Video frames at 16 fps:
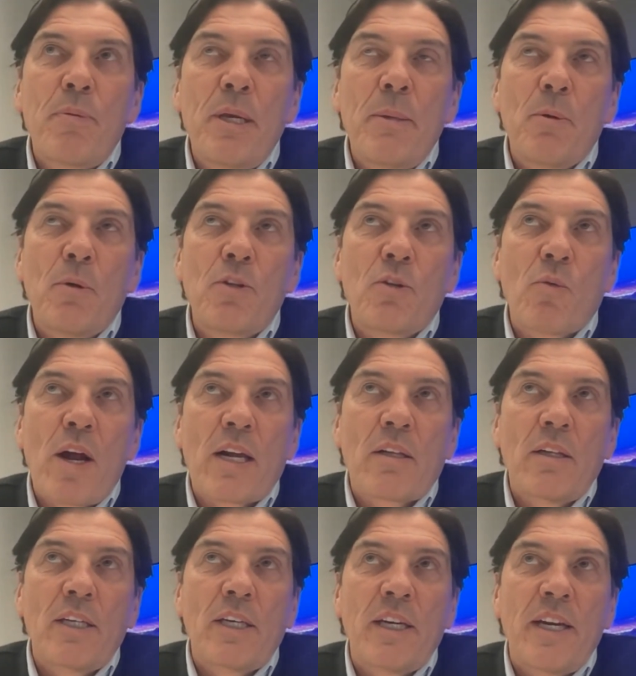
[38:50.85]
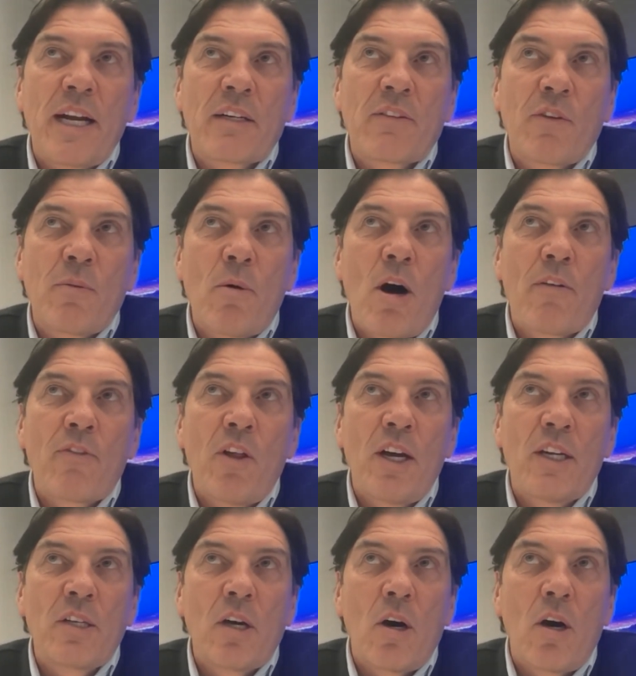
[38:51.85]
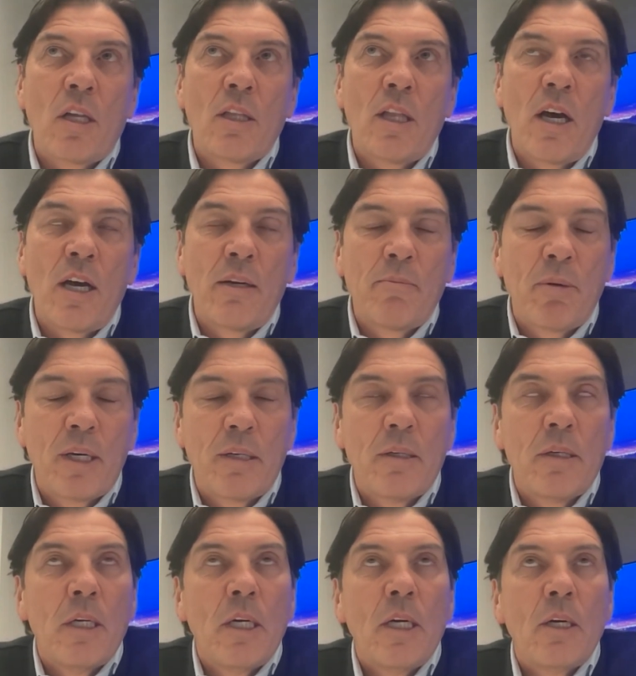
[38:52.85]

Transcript: people directly connect from offline to online, but